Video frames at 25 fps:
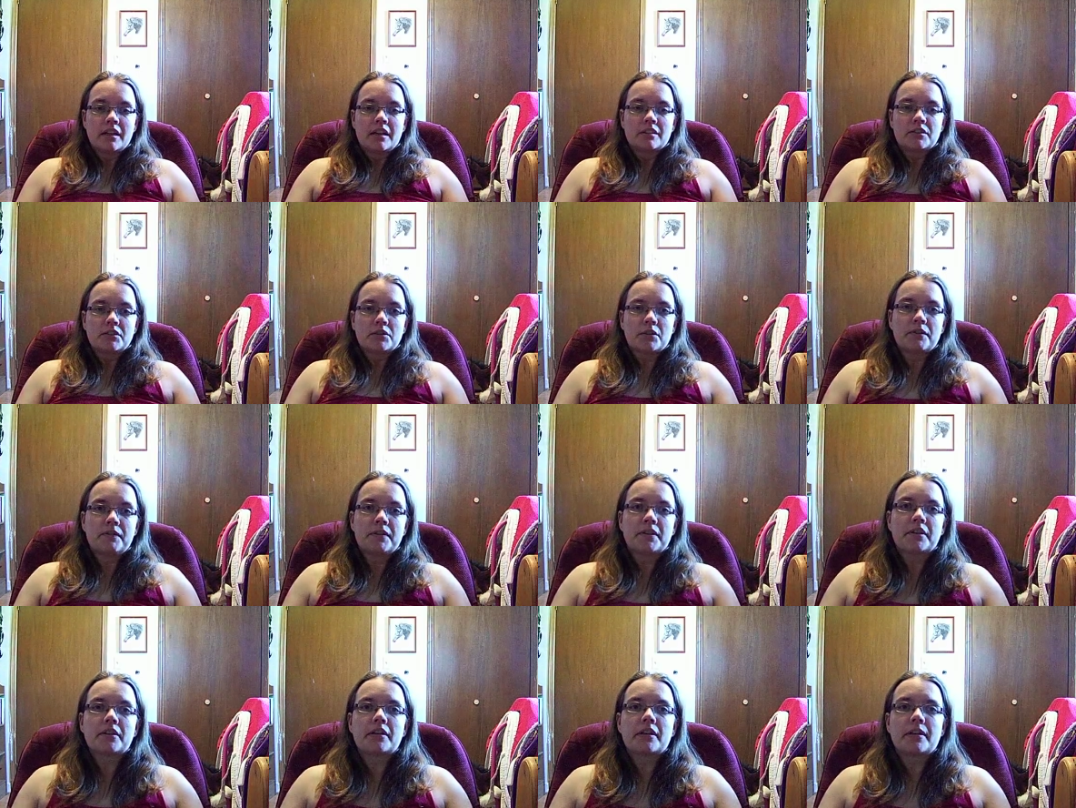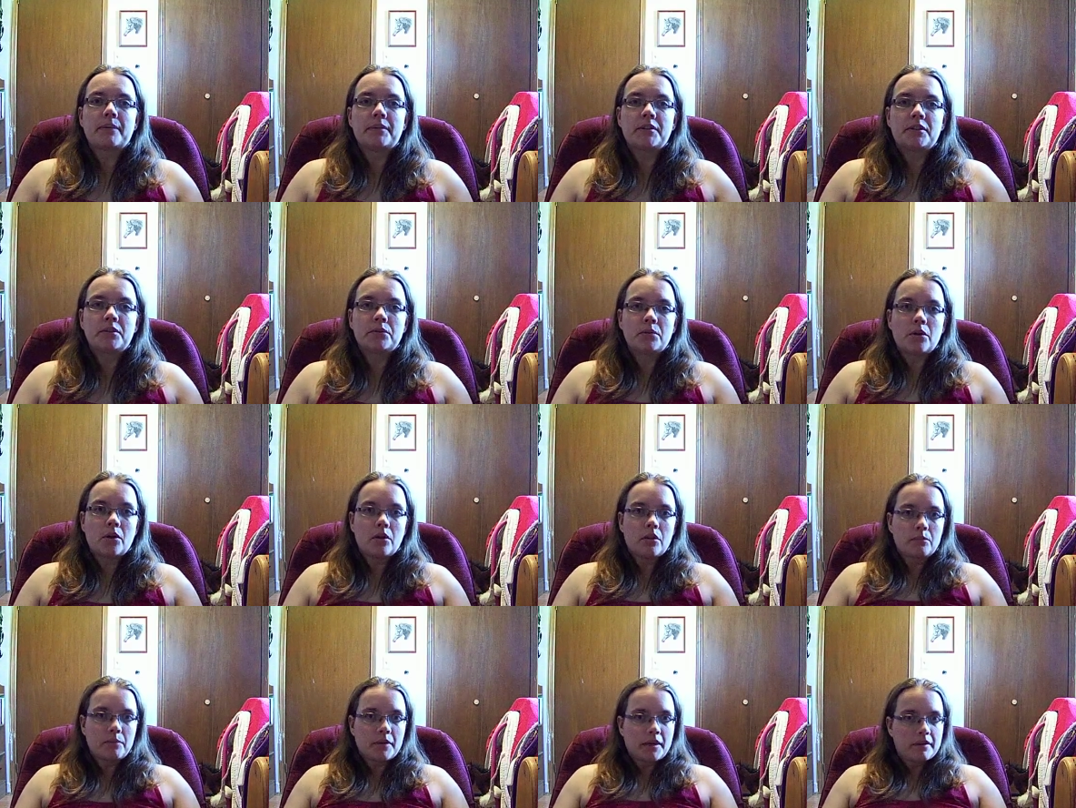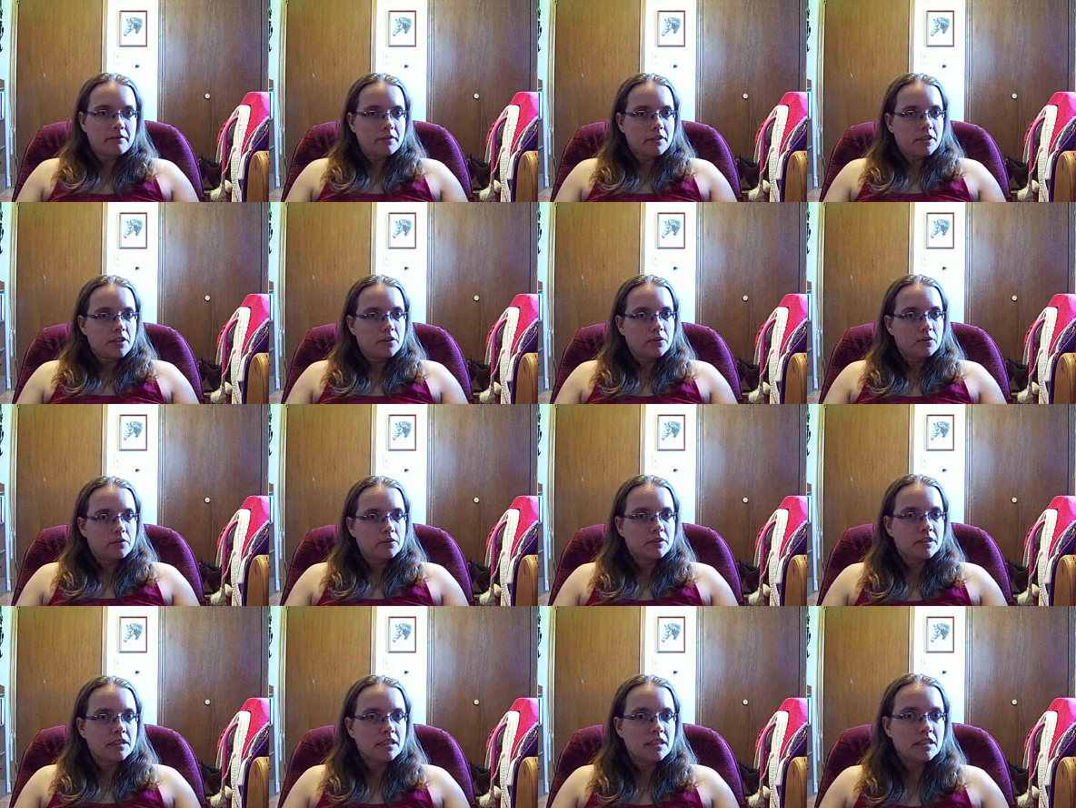so I figured I would do all of my
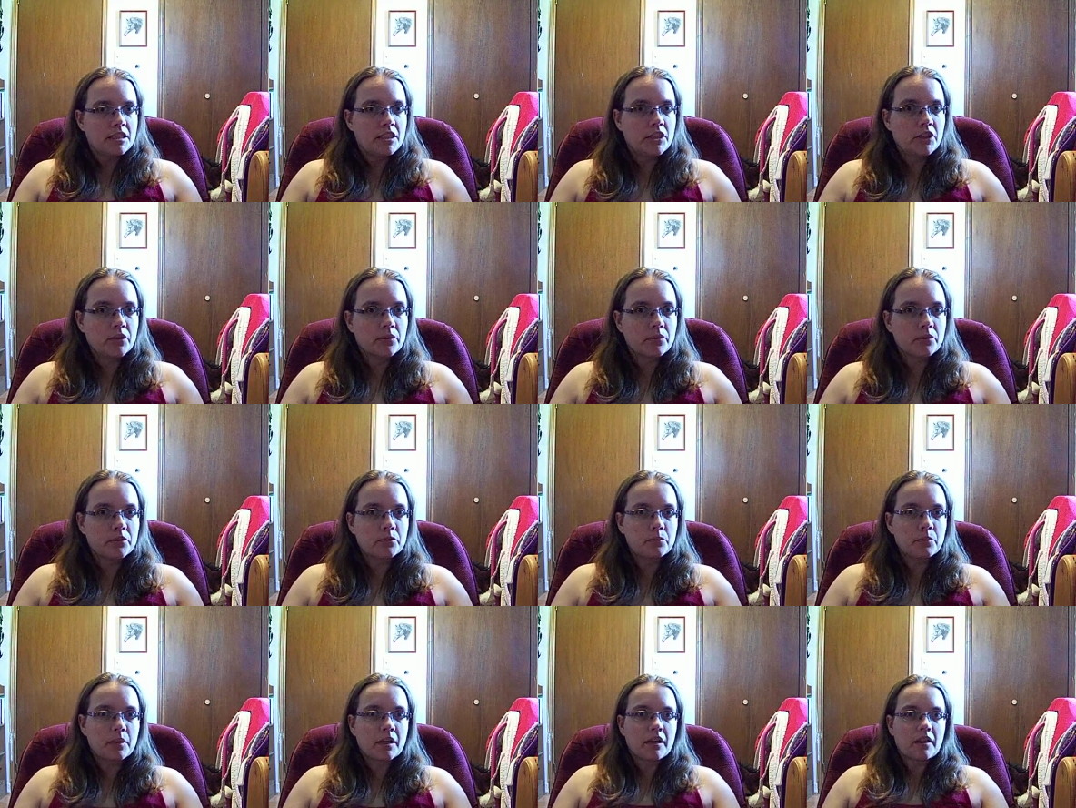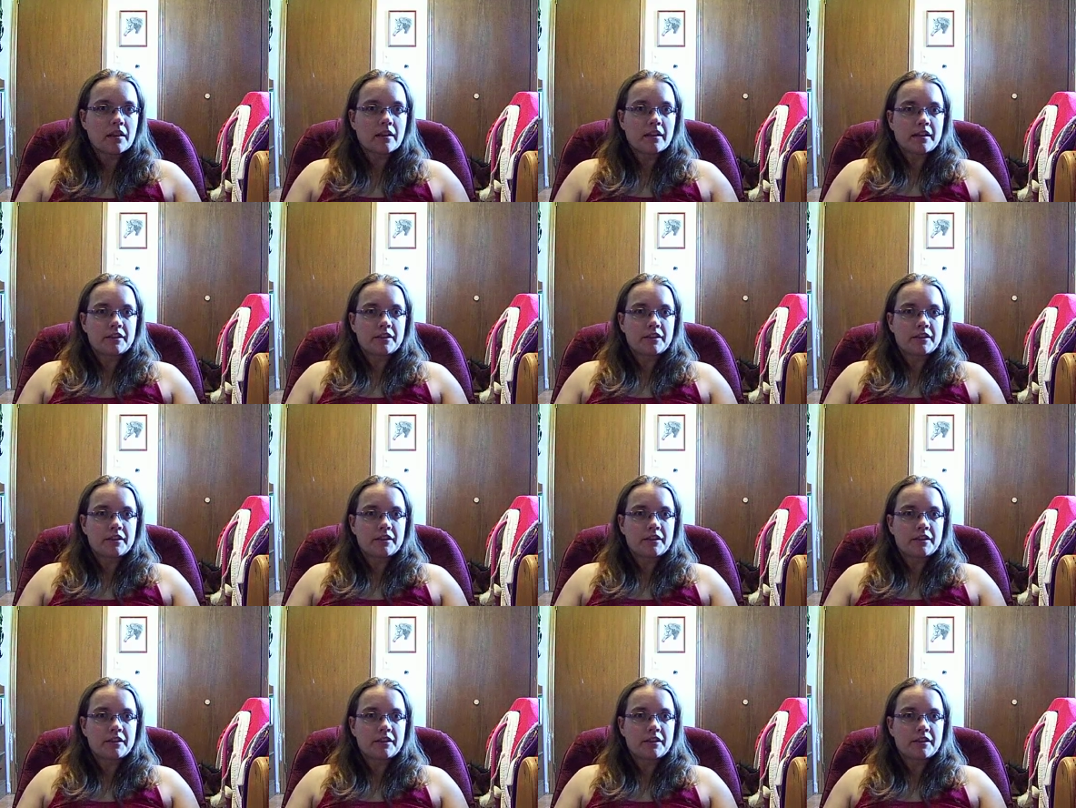videos in here as well.